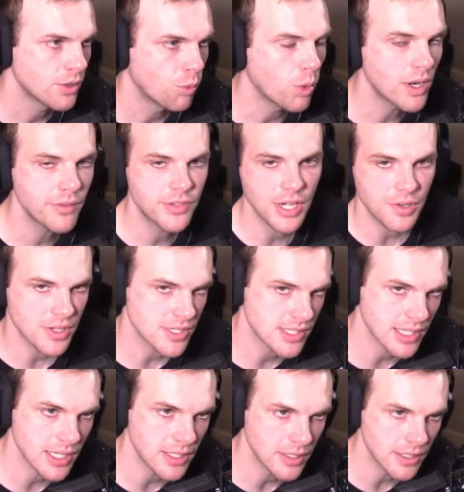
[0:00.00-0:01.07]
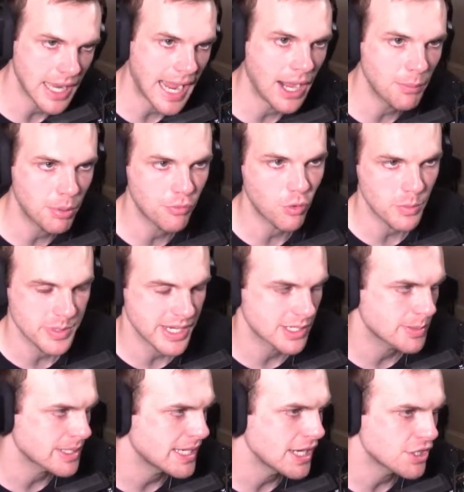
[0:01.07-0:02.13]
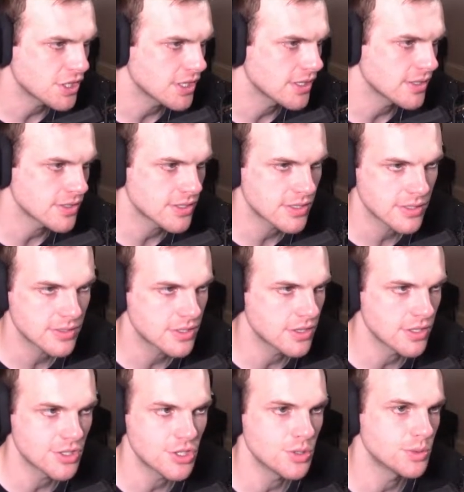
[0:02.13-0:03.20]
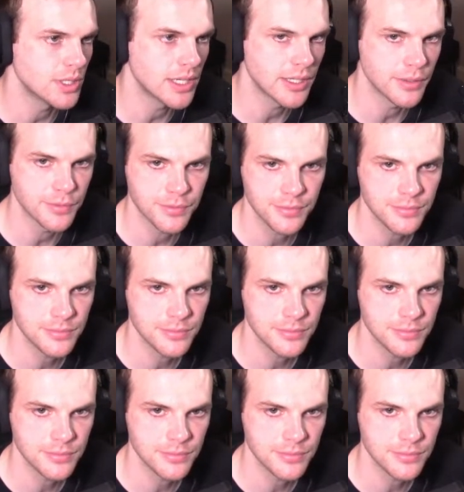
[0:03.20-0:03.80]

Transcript: what if Darius Slayton outperforms expectations to the tune of